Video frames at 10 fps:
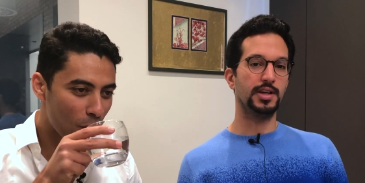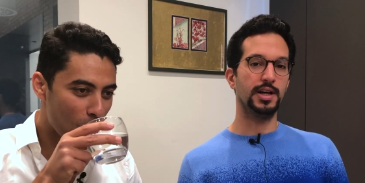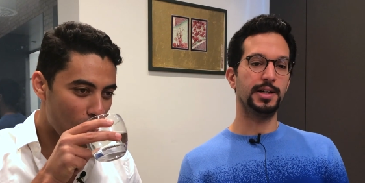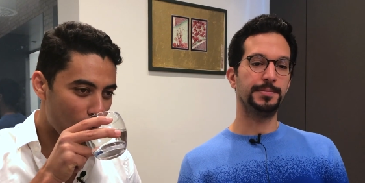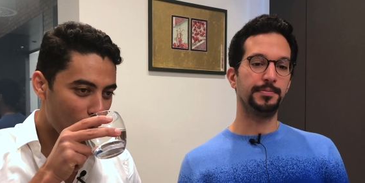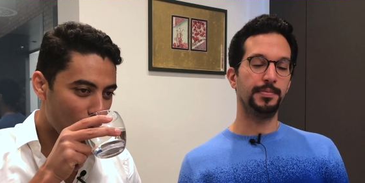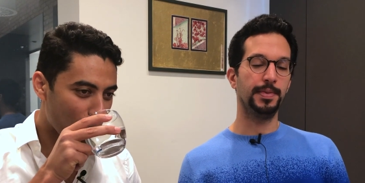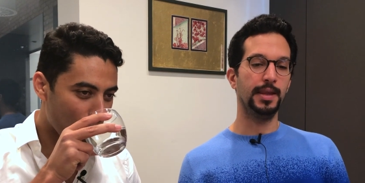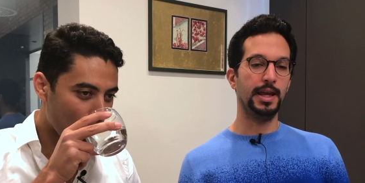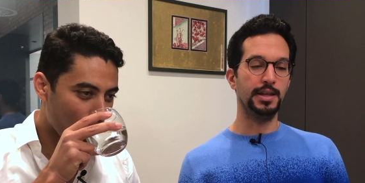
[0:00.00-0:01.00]

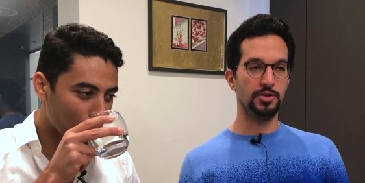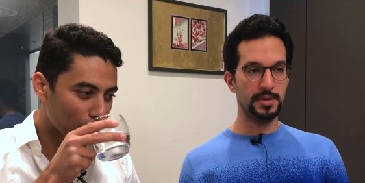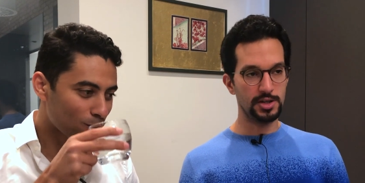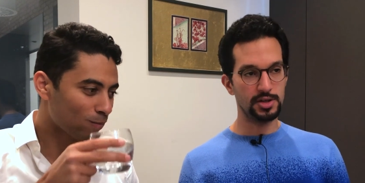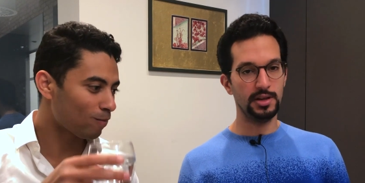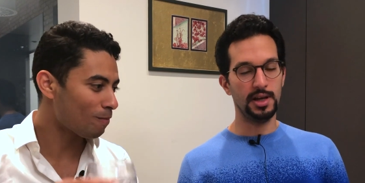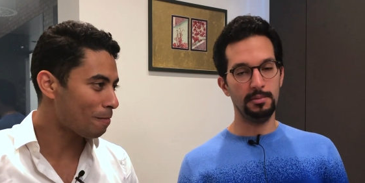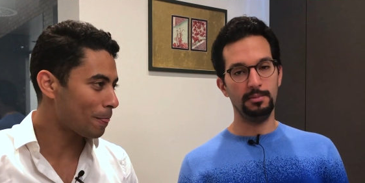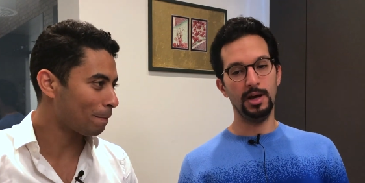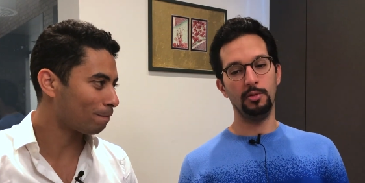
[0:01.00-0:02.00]
Speaker 1: um, as you mentioned,
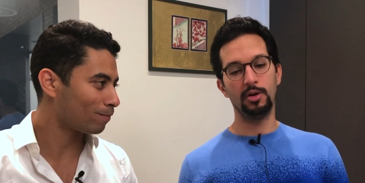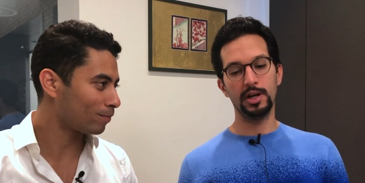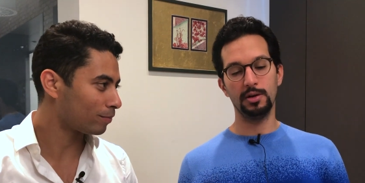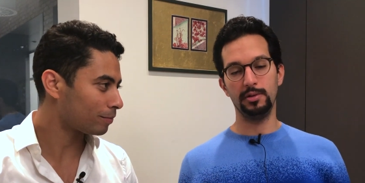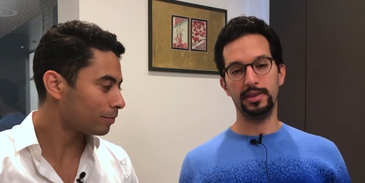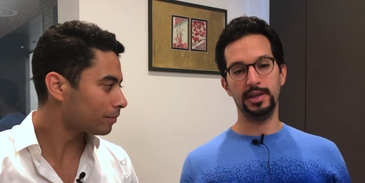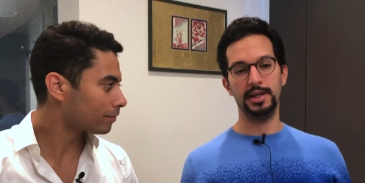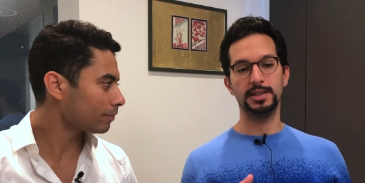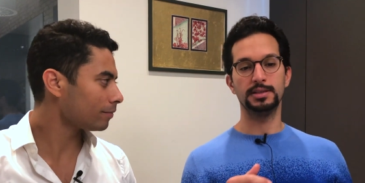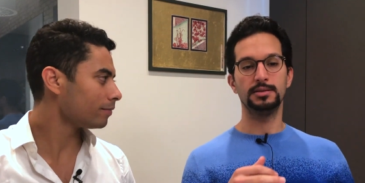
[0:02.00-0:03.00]
I'm, I'm working
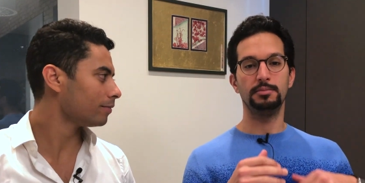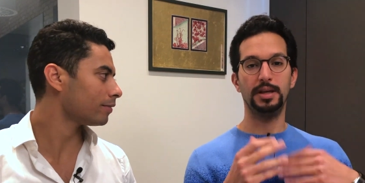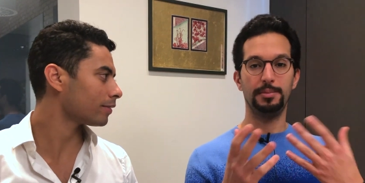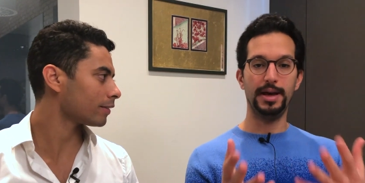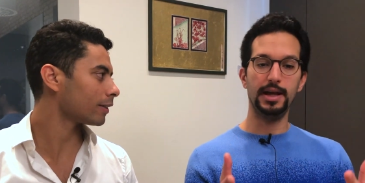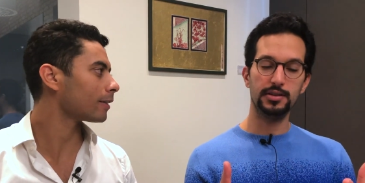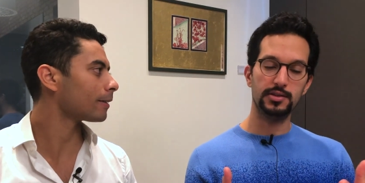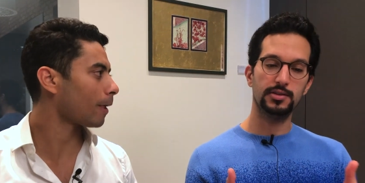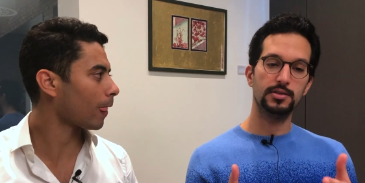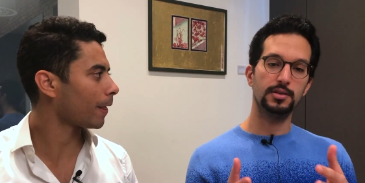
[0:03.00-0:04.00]
within big
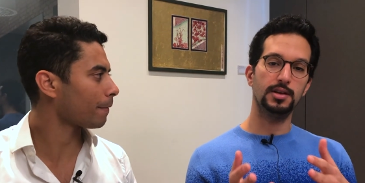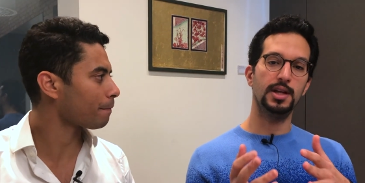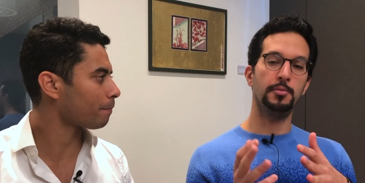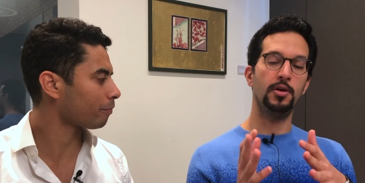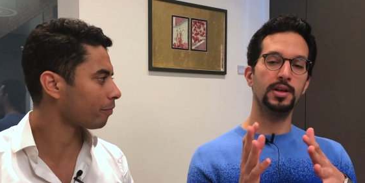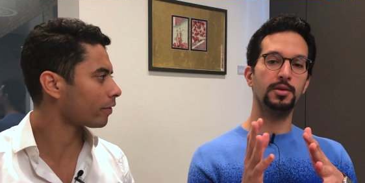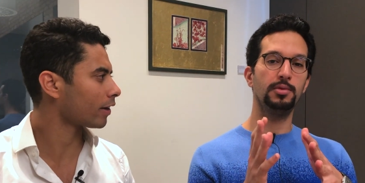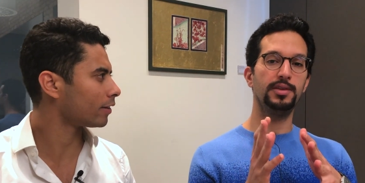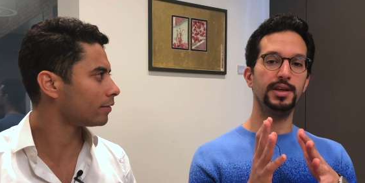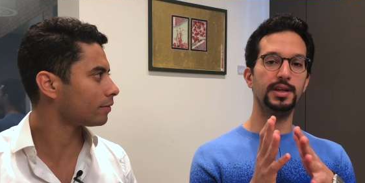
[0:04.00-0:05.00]
banks and I'm working
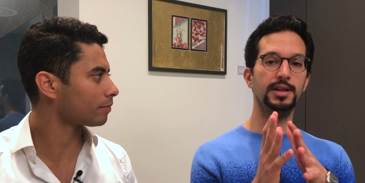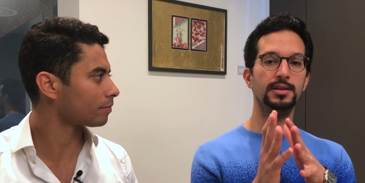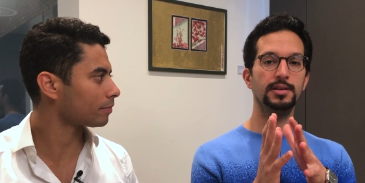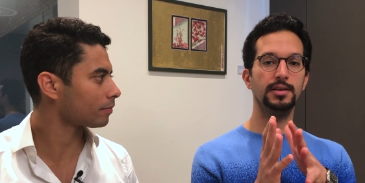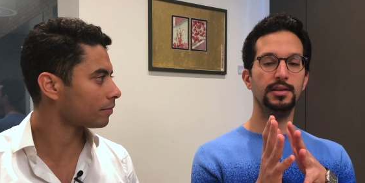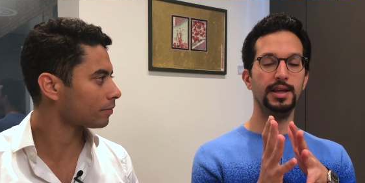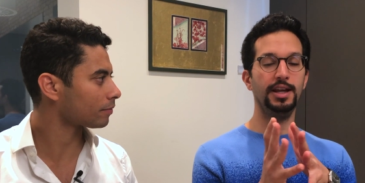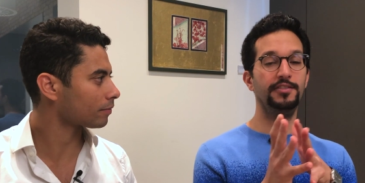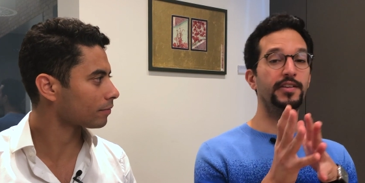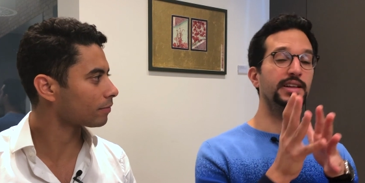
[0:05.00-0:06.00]
within the
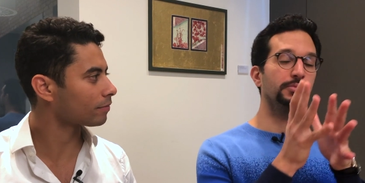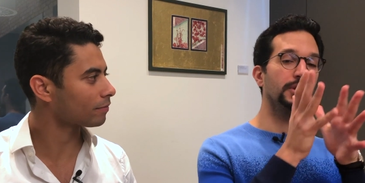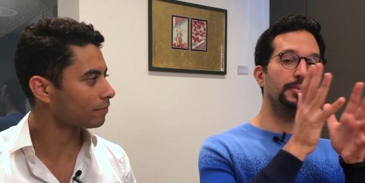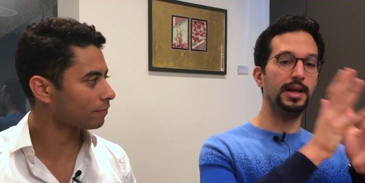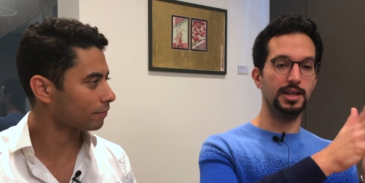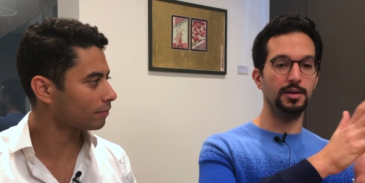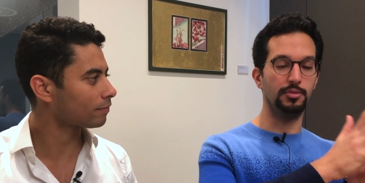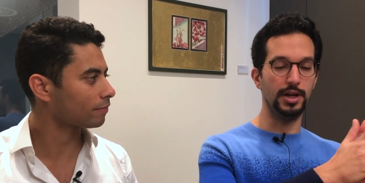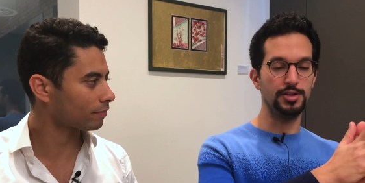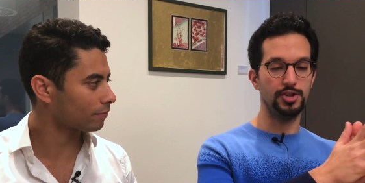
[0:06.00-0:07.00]
investment banking
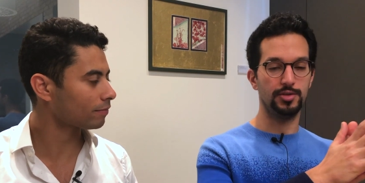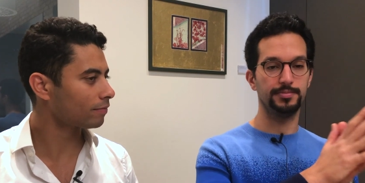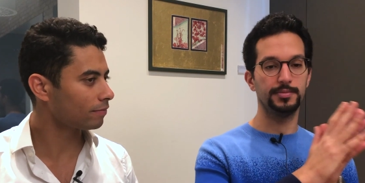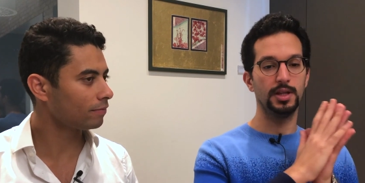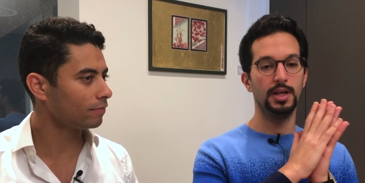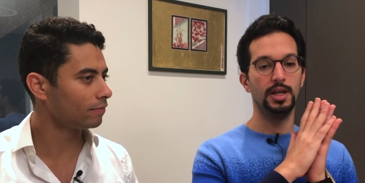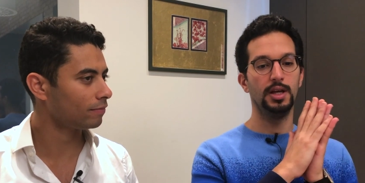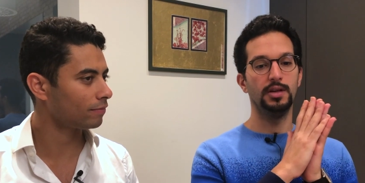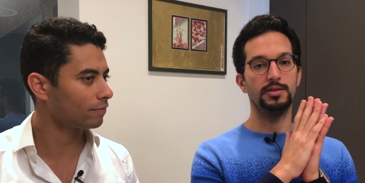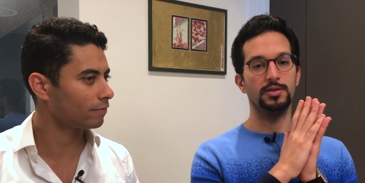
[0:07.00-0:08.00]
branch.
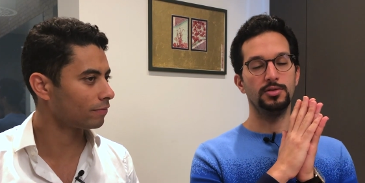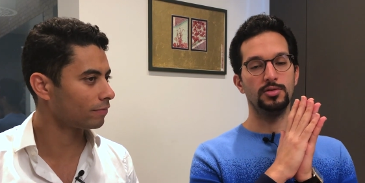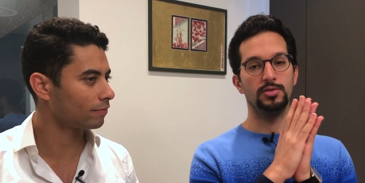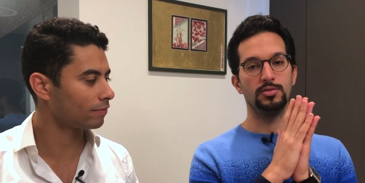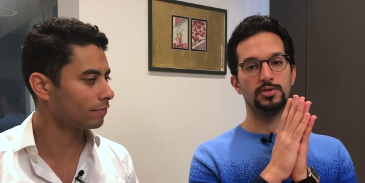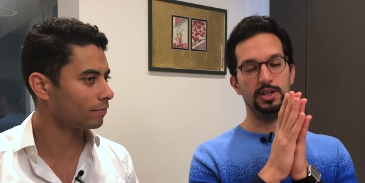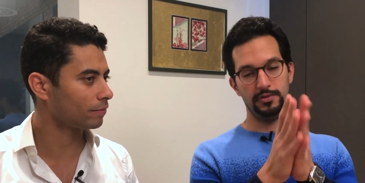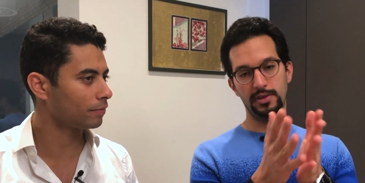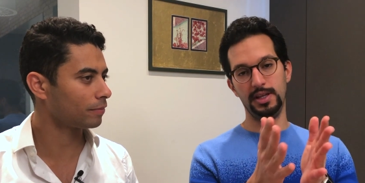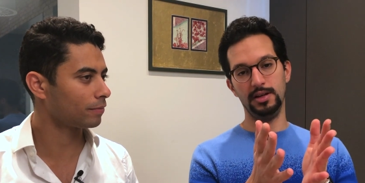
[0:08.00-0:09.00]
So,
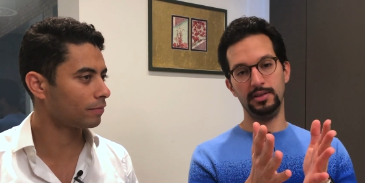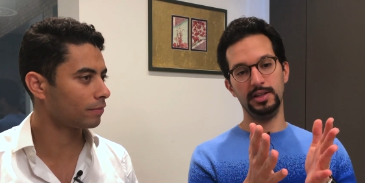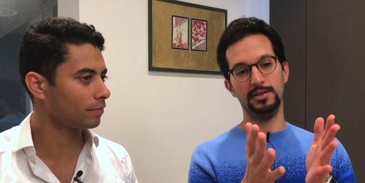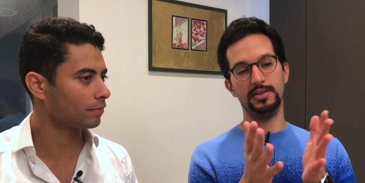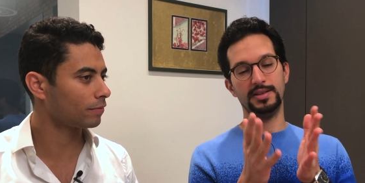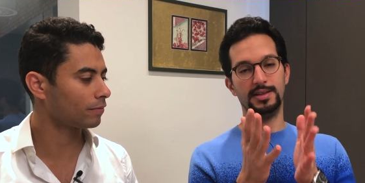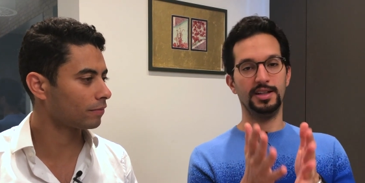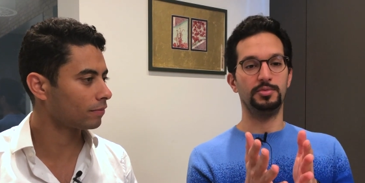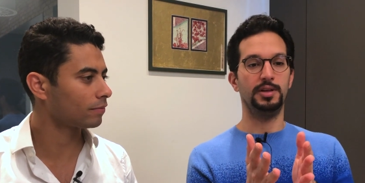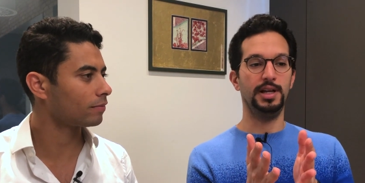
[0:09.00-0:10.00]
just for the audience, as an
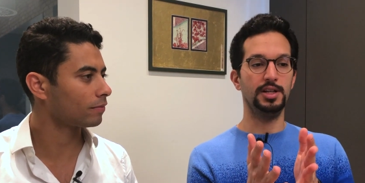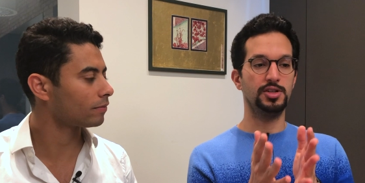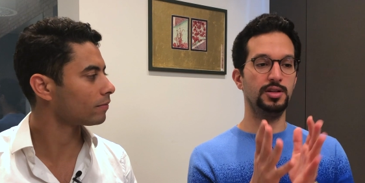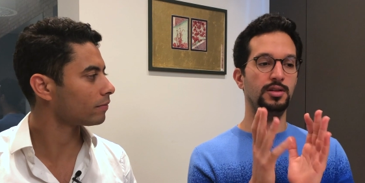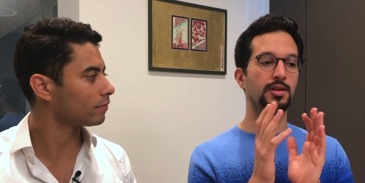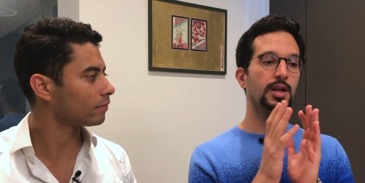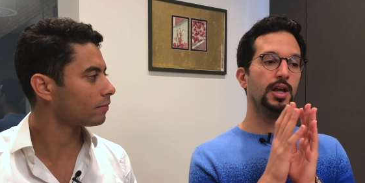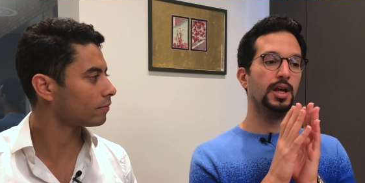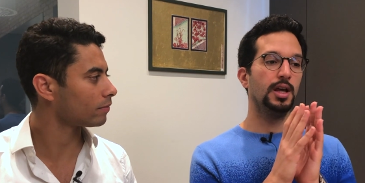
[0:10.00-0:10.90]
explanation,